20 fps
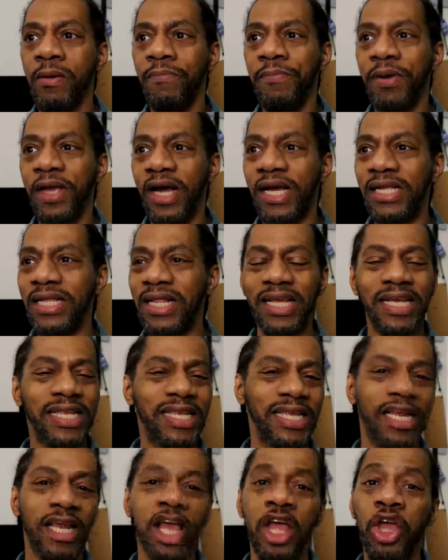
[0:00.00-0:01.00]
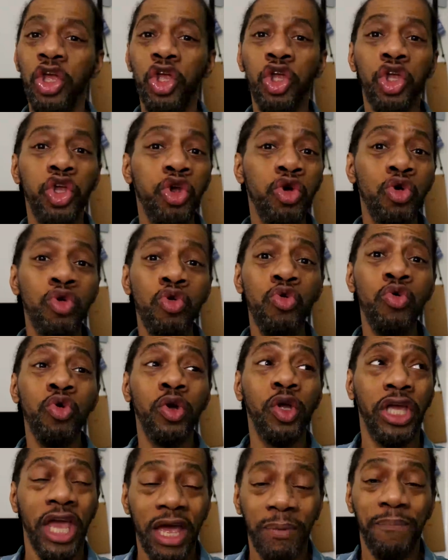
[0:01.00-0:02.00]
Because listen,
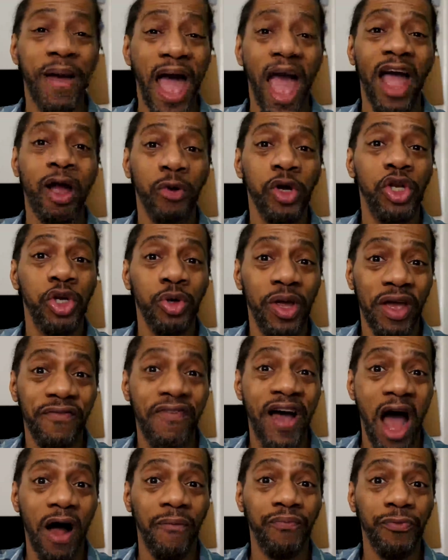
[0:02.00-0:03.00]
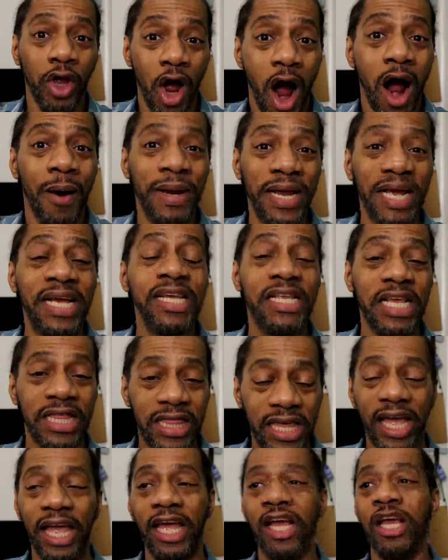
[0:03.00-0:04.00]
you get back what you give out. Karma is a
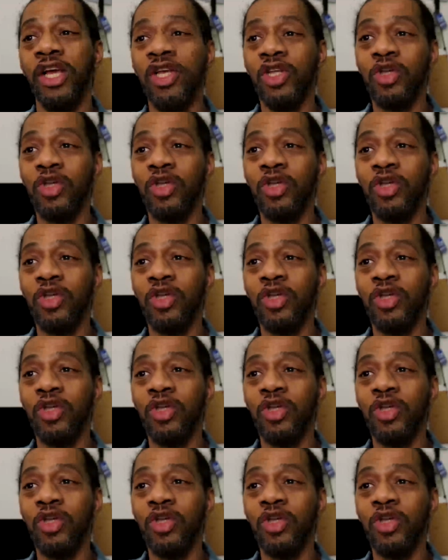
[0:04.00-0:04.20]
thing.